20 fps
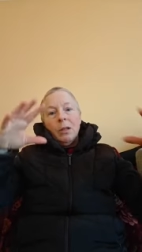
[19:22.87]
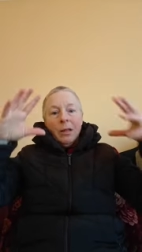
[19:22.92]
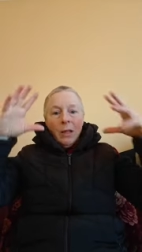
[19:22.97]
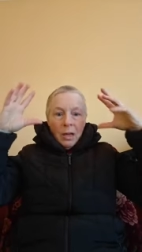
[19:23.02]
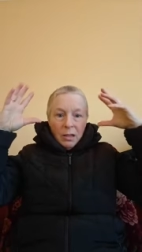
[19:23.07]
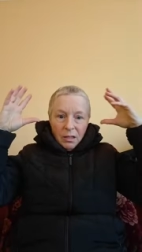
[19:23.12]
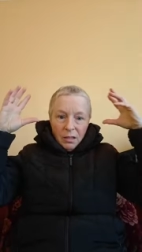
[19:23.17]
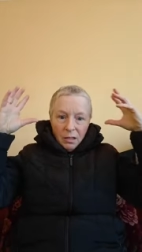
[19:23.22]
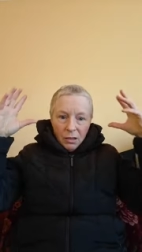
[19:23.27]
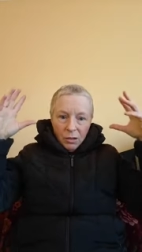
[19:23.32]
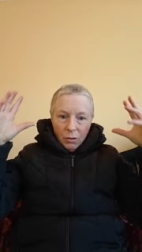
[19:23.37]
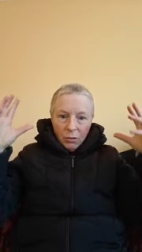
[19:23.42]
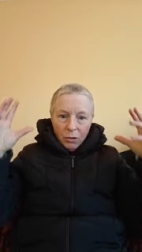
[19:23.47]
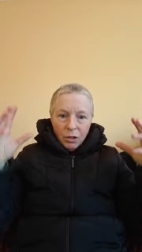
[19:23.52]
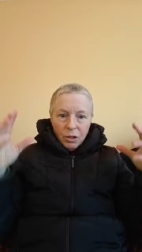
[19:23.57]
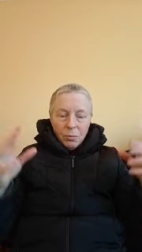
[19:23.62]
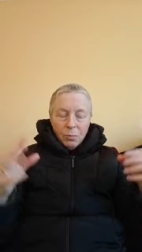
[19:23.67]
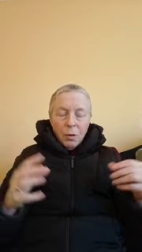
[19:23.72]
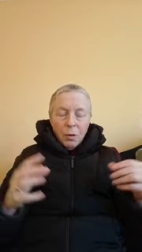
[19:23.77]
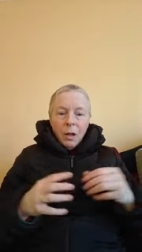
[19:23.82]
That's the
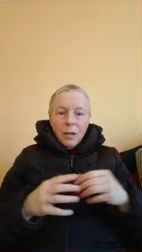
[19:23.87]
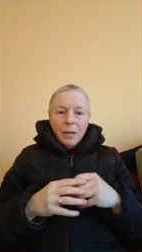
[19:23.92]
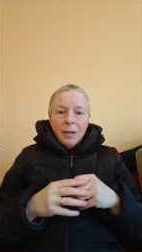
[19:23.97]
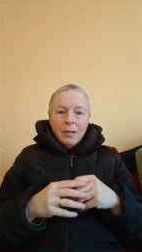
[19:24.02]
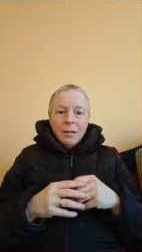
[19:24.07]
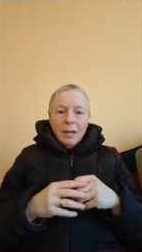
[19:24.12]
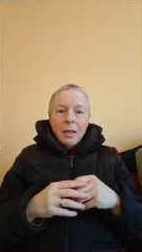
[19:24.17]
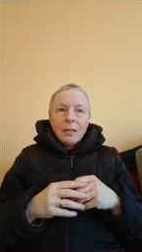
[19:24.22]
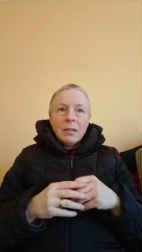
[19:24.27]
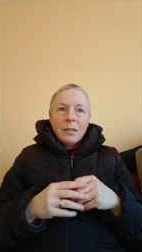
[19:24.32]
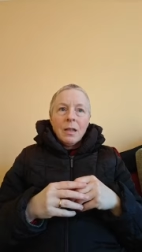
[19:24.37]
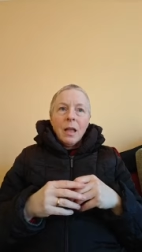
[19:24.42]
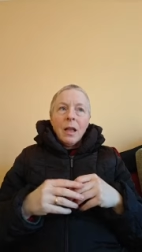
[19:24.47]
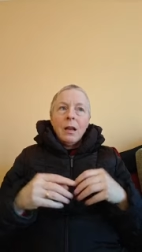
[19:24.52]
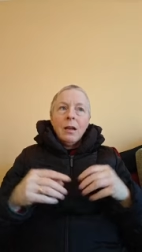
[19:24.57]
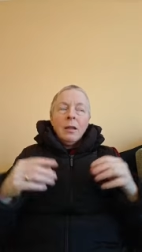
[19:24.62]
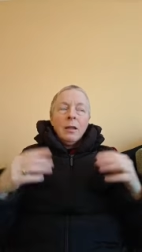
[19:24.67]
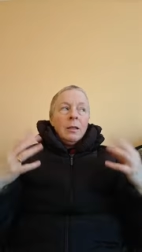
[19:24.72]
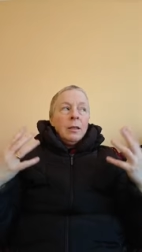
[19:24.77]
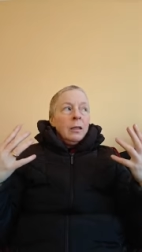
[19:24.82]
conscious mind that does
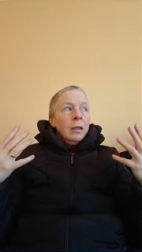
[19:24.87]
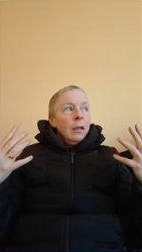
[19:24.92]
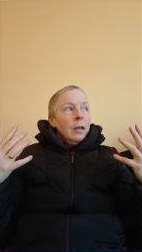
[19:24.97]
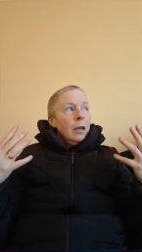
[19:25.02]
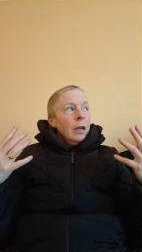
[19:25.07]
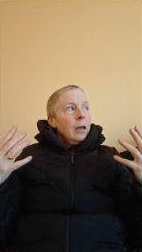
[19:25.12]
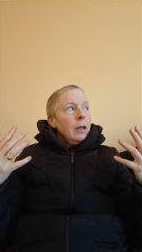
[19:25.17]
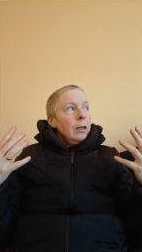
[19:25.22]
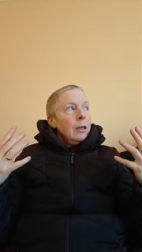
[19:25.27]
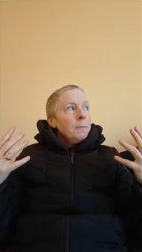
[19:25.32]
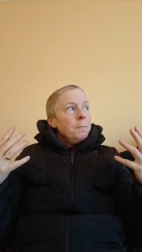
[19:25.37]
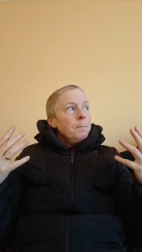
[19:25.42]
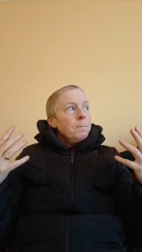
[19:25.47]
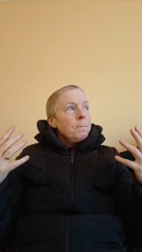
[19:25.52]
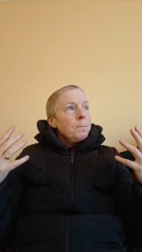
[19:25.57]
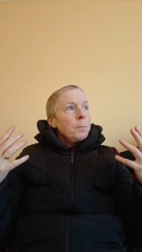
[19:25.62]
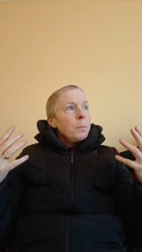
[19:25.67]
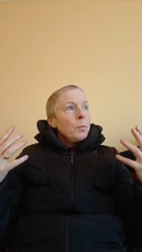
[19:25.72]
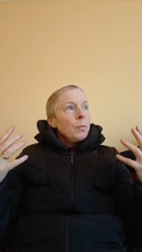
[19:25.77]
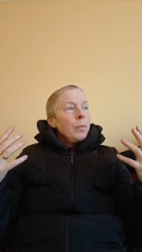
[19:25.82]
that.
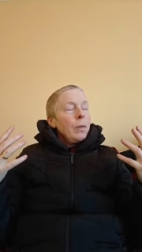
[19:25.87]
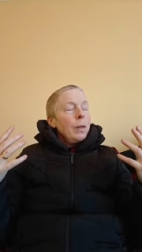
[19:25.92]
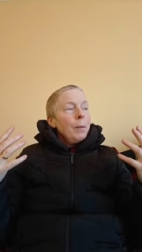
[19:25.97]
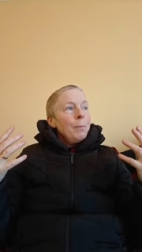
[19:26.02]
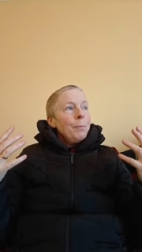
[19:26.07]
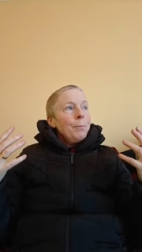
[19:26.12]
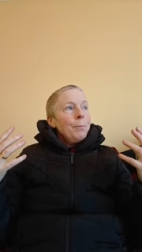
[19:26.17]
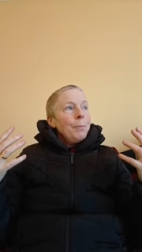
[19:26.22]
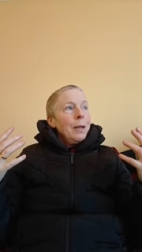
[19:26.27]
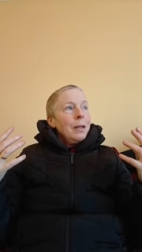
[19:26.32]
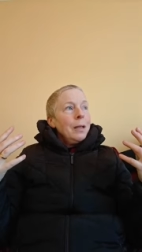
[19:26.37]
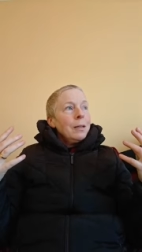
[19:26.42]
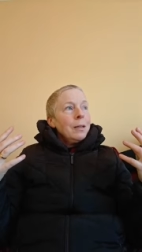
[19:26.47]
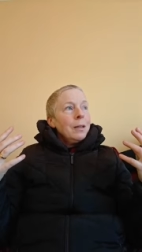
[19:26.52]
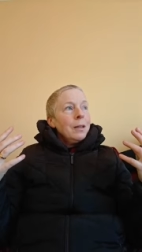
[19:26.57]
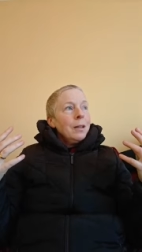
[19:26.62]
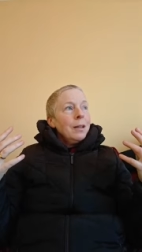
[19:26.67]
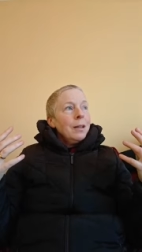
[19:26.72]
But